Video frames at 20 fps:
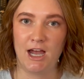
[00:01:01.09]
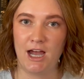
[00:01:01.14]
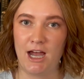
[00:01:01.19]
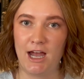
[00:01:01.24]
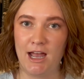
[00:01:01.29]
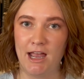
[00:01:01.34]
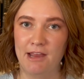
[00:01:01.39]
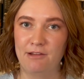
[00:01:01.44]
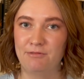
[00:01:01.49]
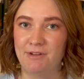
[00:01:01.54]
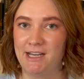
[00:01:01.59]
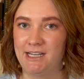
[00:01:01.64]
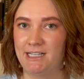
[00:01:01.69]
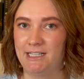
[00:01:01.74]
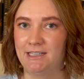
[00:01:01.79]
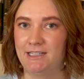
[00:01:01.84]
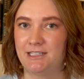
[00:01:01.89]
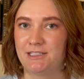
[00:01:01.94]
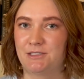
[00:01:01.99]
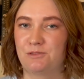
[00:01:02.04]
I
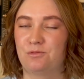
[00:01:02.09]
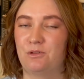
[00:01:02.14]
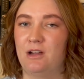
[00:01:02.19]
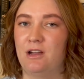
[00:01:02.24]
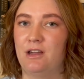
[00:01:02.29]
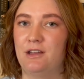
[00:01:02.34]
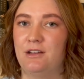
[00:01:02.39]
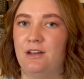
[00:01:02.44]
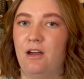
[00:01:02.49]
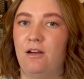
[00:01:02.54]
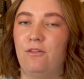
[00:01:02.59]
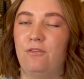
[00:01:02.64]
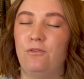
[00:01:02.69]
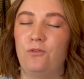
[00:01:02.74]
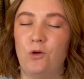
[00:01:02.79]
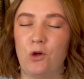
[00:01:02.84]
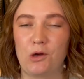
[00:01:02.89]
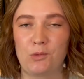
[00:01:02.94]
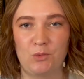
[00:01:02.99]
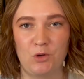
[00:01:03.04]
rated this one
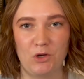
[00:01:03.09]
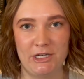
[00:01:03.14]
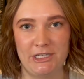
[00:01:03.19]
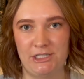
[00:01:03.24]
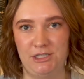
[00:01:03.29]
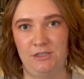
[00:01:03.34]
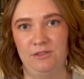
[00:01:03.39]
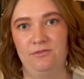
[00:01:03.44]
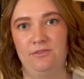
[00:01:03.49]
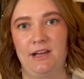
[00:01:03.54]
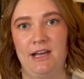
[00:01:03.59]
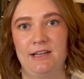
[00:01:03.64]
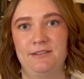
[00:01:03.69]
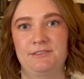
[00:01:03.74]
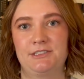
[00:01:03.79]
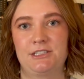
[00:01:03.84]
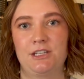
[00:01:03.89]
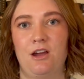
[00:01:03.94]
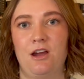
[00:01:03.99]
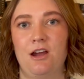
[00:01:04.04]
4.25
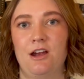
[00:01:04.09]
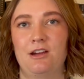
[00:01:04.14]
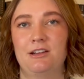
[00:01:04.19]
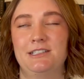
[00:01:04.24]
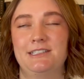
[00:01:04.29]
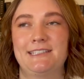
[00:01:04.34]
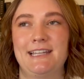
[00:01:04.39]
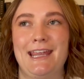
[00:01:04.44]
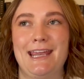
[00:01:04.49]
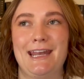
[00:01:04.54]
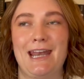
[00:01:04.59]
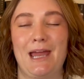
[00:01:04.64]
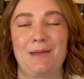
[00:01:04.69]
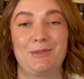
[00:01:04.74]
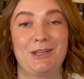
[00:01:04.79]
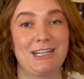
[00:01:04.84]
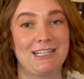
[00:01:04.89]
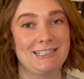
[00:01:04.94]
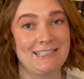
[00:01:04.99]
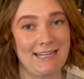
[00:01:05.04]
stars, and I'm
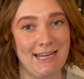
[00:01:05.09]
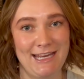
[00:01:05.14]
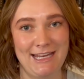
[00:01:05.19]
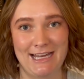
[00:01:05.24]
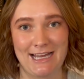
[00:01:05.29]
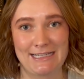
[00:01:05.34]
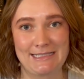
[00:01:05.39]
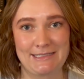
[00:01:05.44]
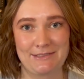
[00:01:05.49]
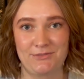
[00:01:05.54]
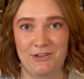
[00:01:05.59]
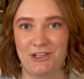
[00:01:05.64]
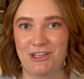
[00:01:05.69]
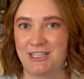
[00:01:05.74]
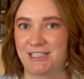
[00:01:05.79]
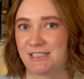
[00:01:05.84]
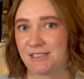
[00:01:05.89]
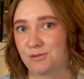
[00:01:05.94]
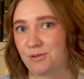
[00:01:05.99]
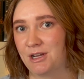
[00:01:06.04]
gonna say yes for
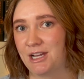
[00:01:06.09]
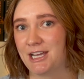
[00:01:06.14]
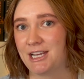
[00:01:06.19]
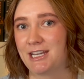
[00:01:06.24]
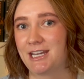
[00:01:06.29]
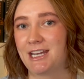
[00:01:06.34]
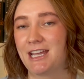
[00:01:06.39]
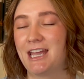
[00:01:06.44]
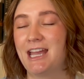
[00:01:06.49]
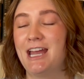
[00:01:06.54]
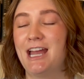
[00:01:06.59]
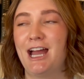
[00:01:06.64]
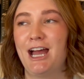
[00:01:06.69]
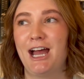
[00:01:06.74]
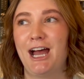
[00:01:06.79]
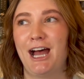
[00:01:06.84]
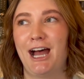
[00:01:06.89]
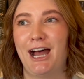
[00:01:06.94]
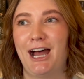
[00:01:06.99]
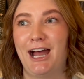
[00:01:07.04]
this one.
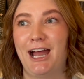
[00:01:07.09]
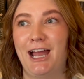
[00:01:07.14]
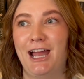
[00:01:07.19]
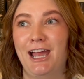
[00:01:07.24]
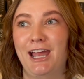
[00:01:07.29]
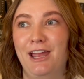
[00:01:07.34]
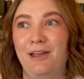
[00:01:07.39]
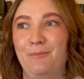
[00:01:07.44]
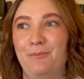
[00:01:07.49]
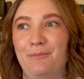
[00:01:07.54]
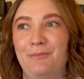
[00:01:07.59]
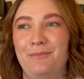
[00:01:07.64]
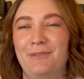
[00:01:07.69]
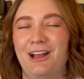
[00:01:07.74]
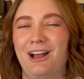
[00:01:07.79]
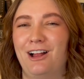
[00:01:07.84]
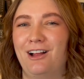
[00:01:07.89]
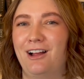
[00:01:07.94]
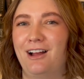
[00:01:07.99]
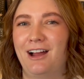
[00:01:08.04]

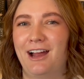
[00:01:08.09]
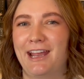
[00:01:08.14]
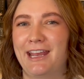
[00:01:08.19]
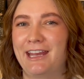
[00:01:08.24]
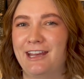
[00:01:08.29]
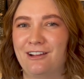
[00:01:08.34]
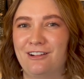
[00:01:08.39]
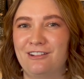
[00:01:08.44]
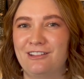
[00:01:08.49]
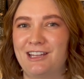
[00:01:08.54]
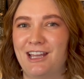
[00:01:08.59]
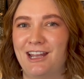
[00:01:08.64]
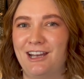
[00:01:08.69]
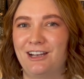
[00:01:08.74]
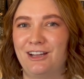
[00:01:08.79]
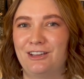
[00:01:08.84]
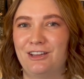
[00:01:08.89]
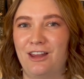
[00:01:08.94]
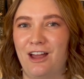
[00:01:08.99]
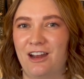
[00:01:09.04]
I hear that
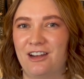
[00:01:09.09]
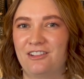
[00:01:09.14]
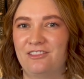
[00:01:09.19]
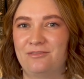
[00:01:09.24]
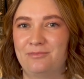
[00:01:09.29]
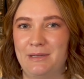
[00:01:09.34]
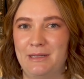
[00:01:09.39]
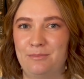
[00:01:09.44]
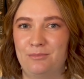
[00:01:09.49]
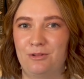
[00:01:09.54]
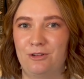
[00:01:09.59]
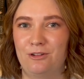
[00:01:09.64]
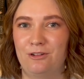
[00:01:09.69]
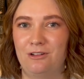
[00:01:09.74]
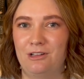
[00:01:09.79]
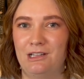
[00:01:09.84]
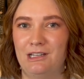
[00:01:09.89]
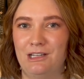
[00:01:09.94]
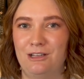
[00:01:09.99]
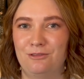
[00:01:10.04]
a lot of
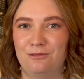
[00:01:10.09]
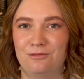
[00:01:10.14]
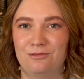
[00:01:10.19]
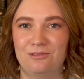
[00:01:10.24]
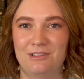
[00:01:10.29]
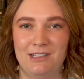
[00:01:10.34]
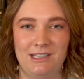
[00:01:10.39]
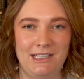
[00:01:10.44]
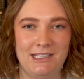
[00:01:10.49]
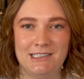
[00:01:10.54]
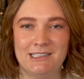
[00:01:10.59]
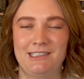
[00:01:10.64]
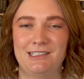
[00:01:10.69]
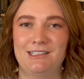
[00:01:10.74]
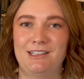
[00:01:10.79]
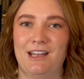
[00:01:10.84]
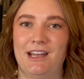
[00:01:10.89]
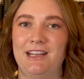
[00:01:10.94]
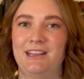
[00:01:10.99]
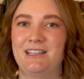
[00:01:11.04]
people really
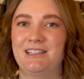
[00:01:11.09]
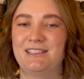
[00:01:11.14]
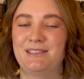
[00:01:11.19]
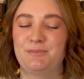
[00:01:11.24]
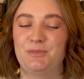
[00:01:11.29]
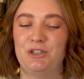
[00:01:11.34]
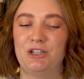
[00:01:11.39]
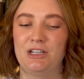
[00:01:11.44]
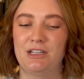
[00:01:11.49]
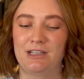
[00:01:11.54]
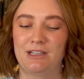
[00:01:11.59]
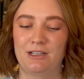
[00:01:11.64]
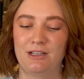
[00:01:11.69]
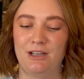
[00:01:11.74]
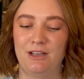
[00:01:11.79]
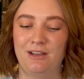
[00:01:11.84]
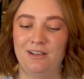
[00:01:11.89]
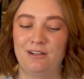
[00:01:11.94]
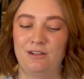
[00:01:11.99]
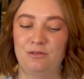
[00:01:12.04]
didn't like this book,
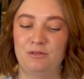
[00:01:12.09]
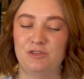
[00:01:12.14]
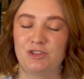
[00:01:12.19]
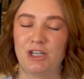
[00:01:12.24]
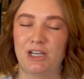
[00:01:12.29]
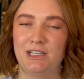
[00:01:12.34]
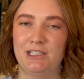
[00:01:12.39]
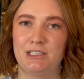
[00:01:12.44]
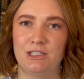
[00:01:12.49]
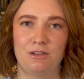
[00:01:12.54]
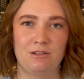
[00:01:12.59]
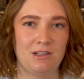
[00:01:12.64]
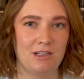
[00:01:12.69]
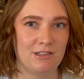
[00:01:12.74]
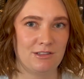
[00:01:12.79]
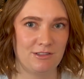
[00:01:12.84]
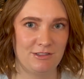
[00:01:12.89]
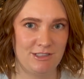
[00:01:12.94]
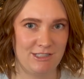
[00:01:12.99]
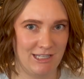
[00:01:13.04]
which I don't
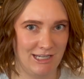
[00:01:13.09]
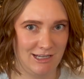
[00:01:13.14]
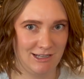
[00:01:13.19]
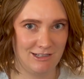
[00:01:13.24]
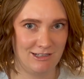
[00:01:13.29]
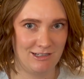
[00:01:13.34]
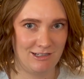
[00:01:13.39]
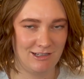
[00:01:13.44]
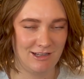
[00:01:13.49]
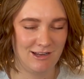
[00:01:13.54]
understand.